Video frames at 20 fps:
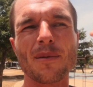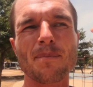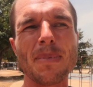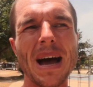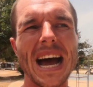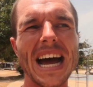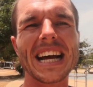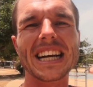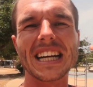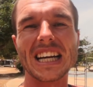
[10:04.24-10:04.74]
than
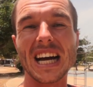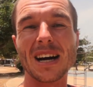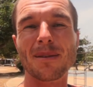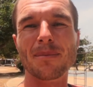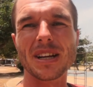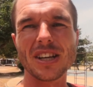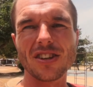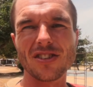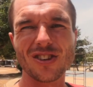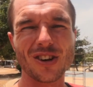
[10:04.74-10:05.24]
paying a
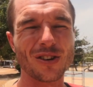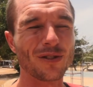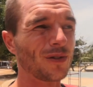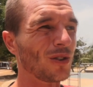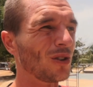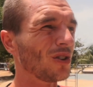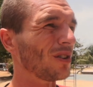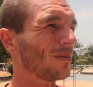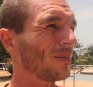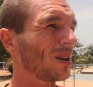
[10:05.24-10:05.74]
company to do it
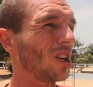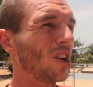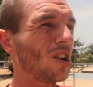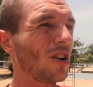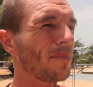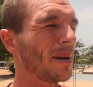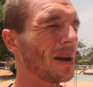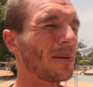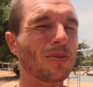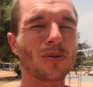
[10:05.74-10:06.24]
for them, a lot
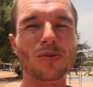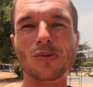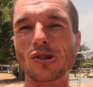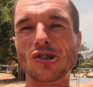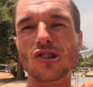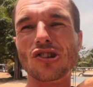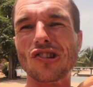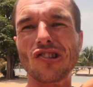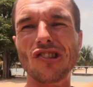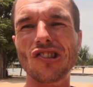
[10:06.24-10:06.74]
of people would
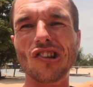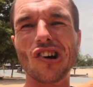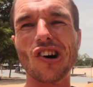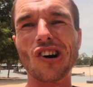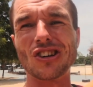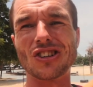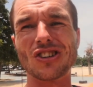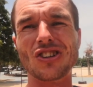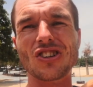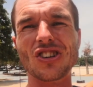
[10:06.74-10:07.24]
just
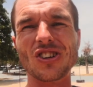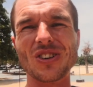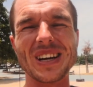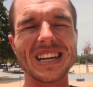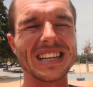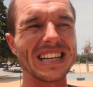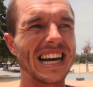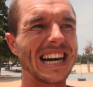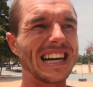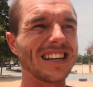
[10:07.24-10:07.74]
not do
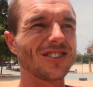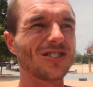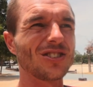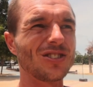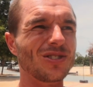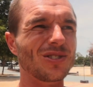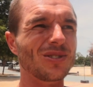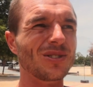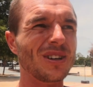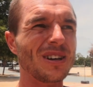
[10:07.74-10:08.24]
it at
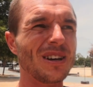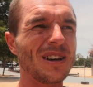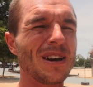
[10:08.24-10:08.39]
all,